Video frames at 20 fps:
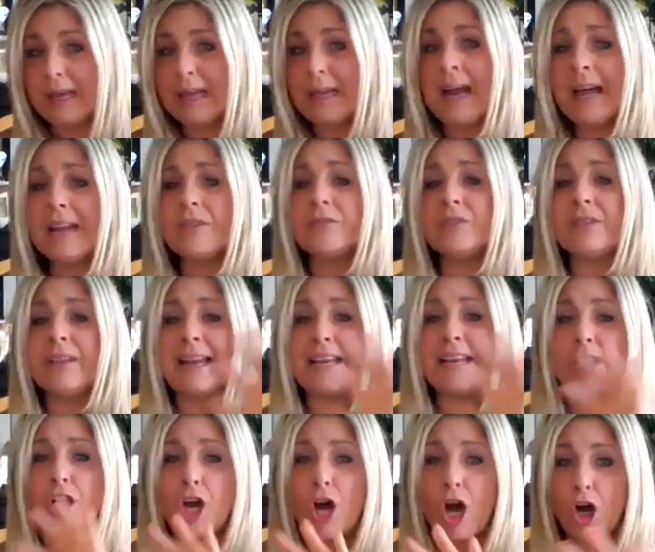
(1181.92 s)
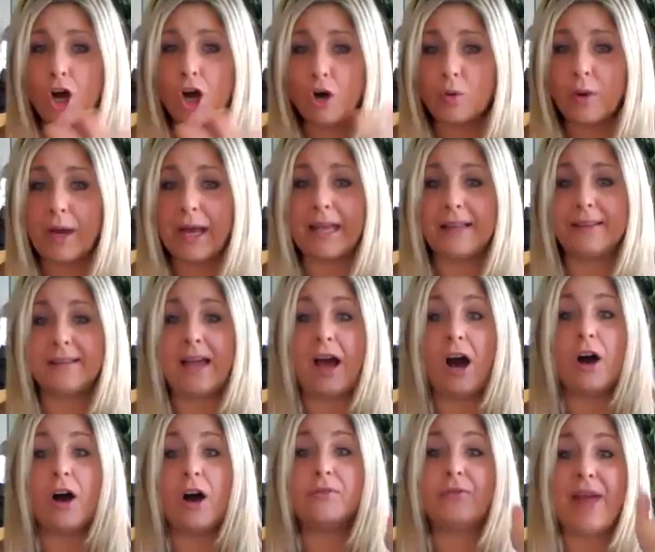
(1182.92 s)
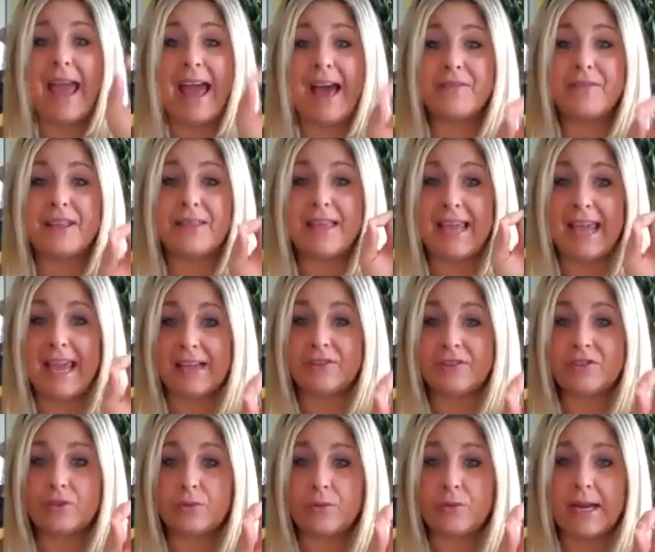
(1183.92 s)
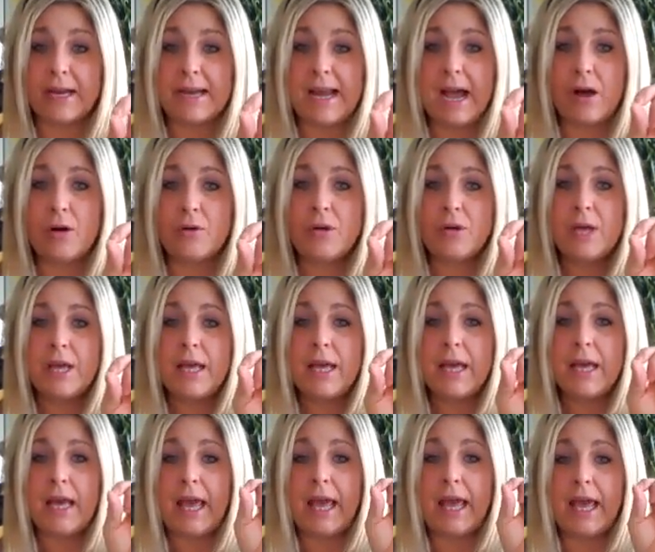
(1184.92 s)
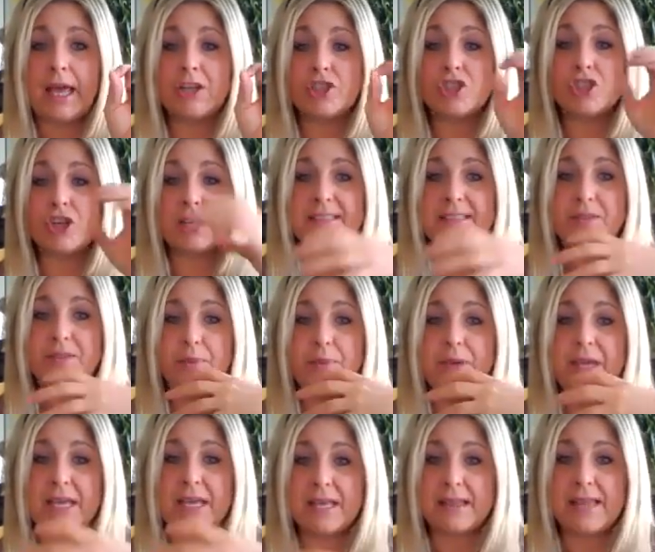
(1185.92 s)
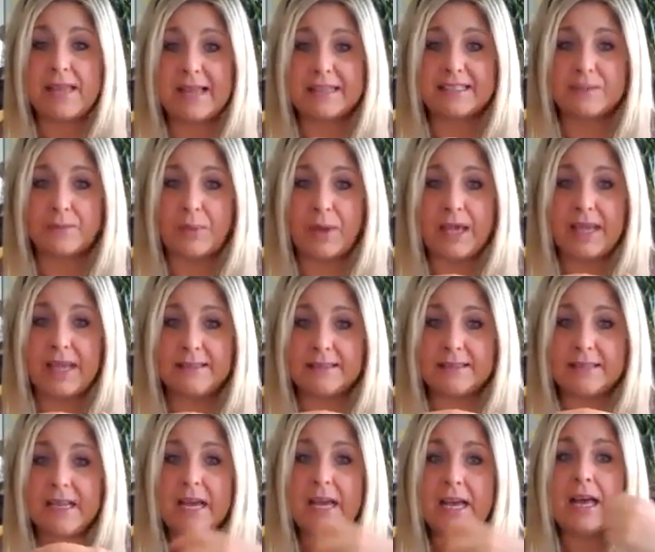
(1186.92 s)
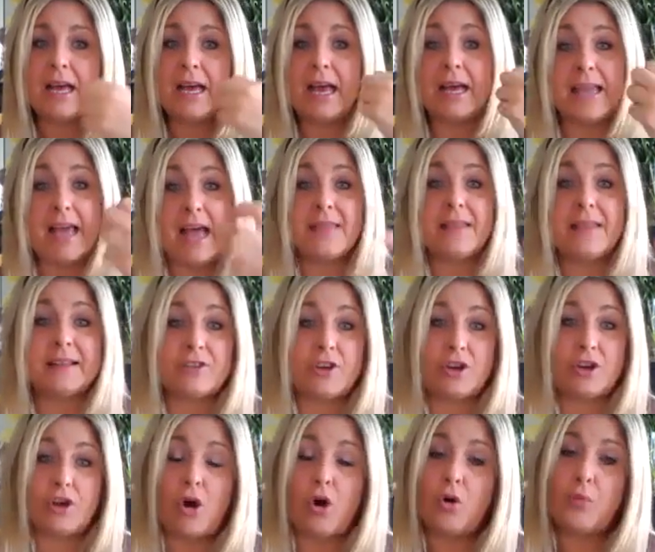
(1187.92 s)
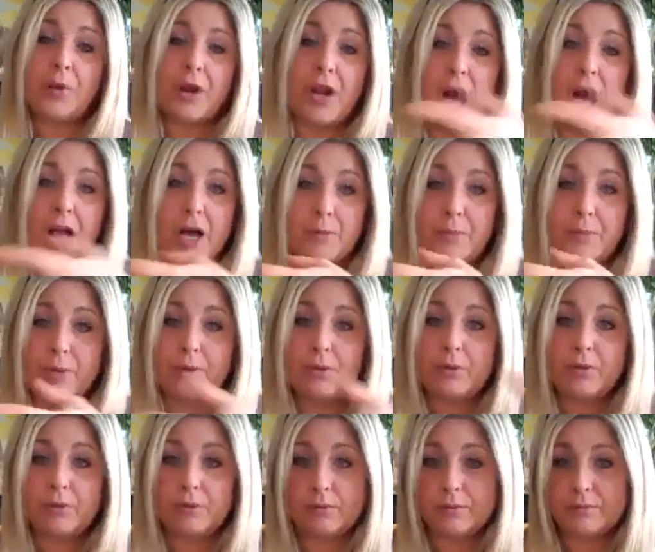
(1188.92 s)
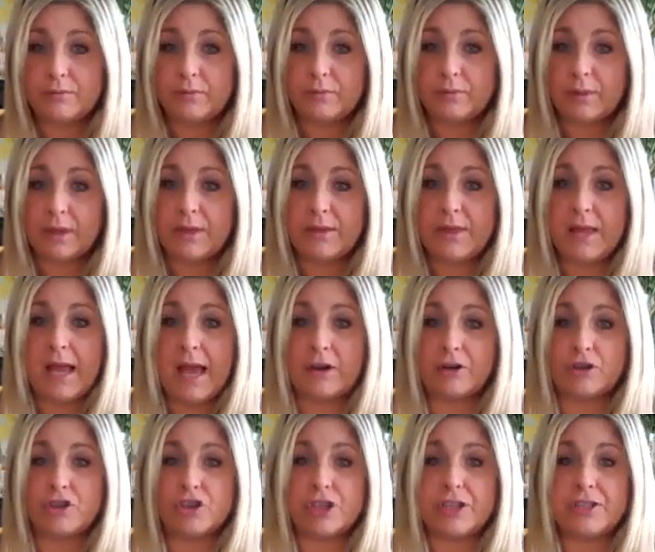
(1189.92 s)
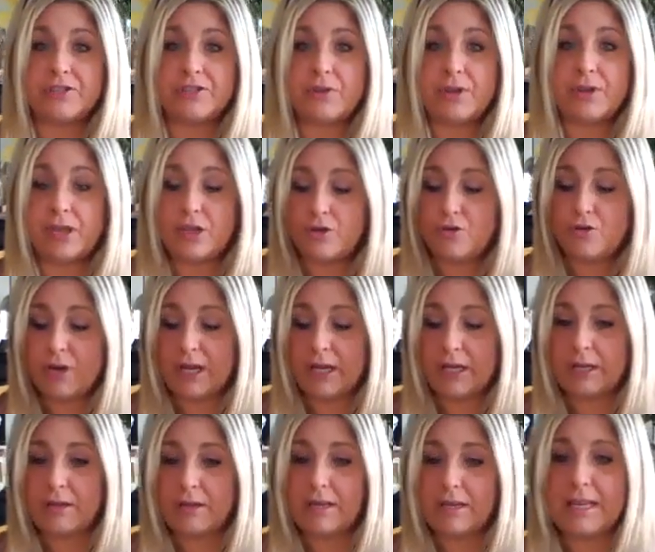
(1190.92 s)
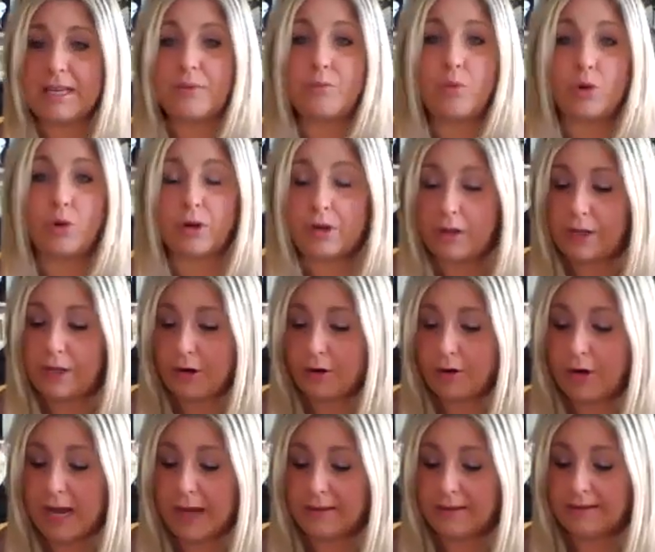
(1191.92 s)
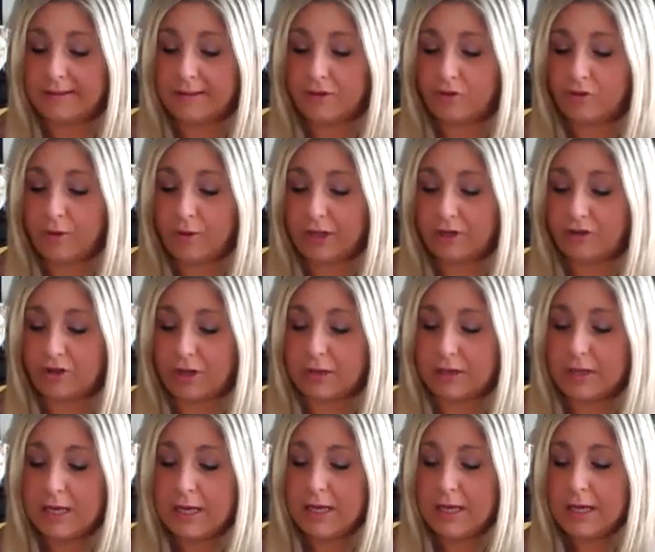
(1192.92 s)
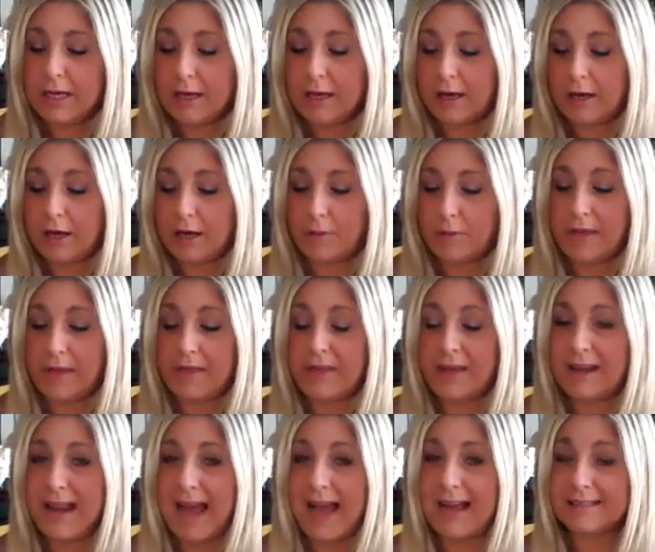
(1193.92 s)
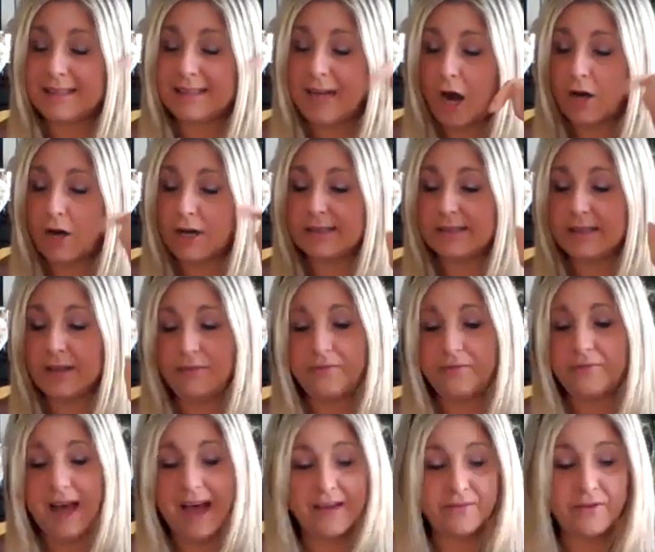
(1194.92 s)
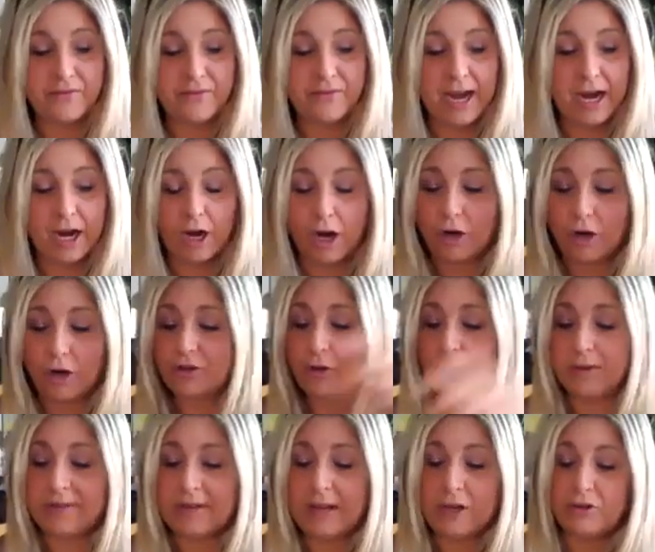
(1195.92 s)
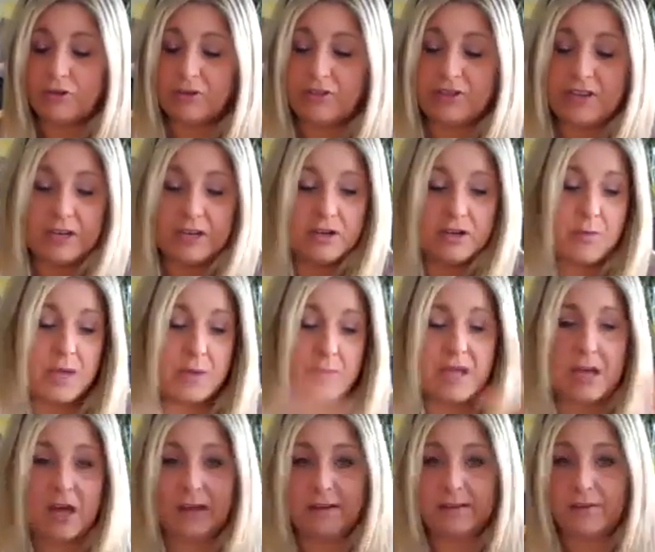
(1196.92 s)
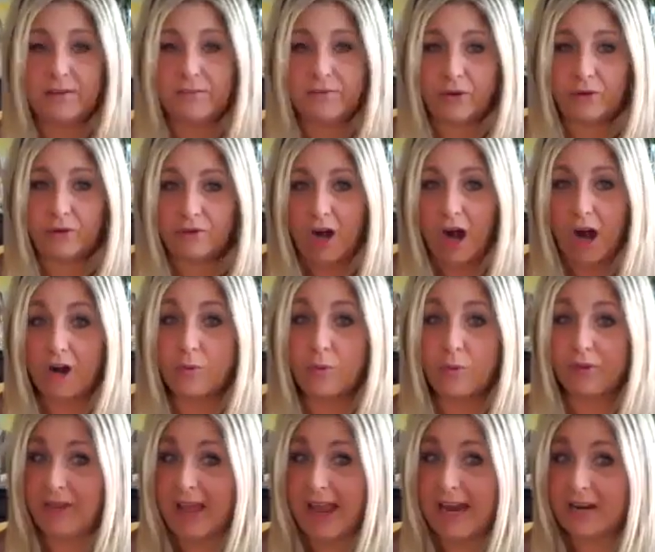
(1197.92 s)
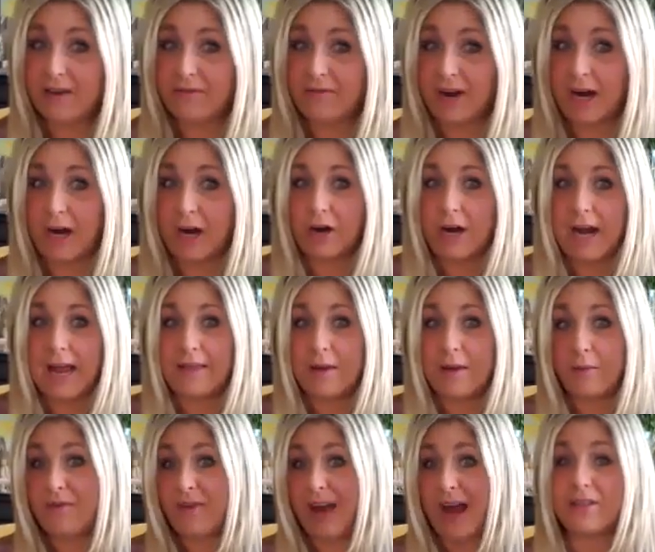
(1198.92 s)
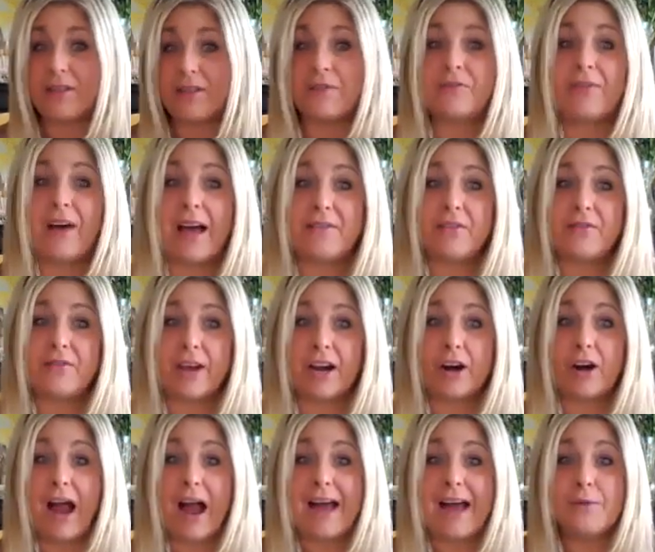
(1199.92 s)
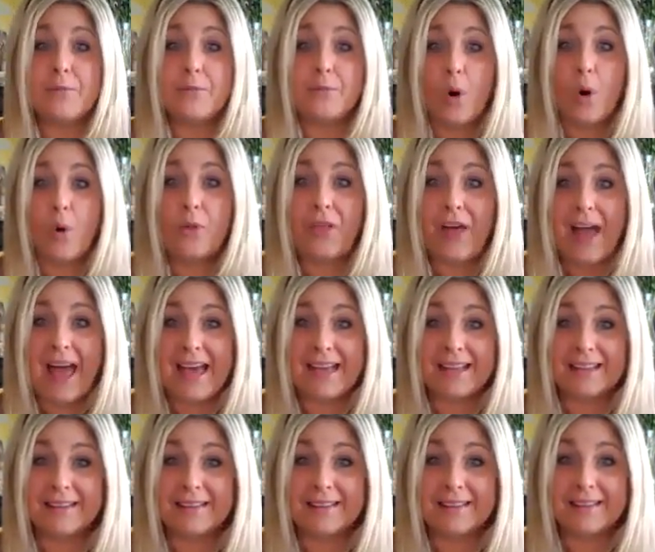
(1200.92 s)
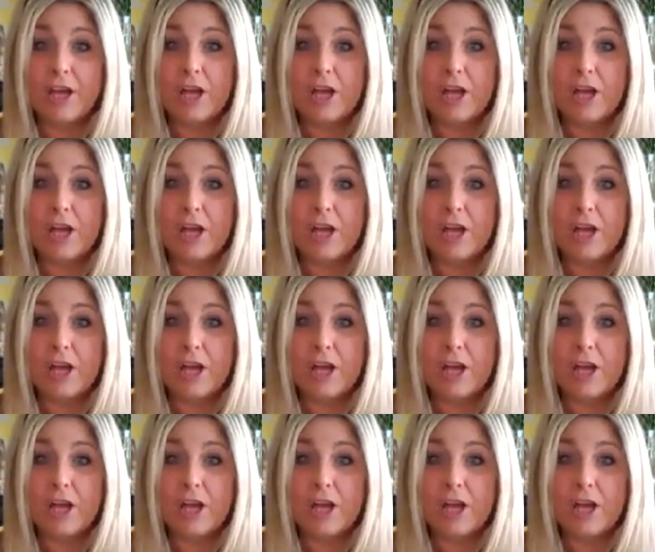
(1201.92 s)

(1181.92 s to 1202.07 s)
and kind of letting go and of having the answer right now and just being in that space, again, that's going to open up the energy so that you can get more clarity on the situation. The next card is the 5 of air. So it's interesting to me because the first card was the 8 of air, and then we've got the 5 of air on both ends,